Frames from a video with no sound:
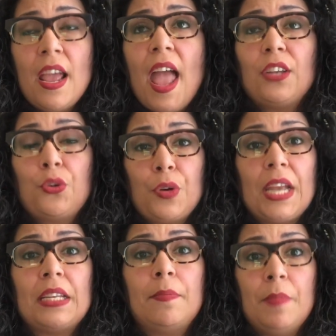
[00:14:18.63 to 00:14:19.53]
and
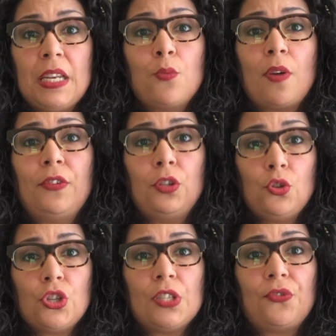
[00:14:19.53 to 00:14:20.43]
created mini
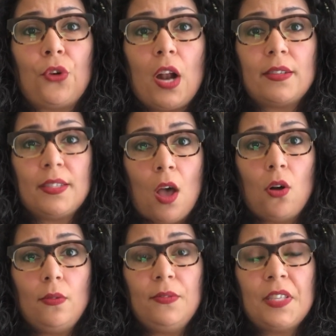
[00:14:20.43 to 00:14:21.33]
revolutions for
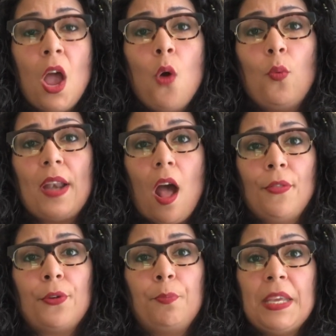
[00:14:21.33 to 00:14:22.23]
ourselves when
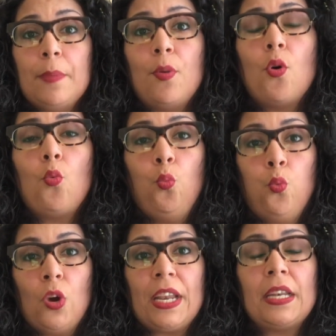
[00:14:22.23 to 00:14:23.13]
other people
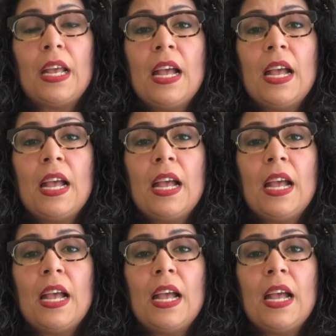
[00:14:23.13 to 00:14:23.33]
wouldn't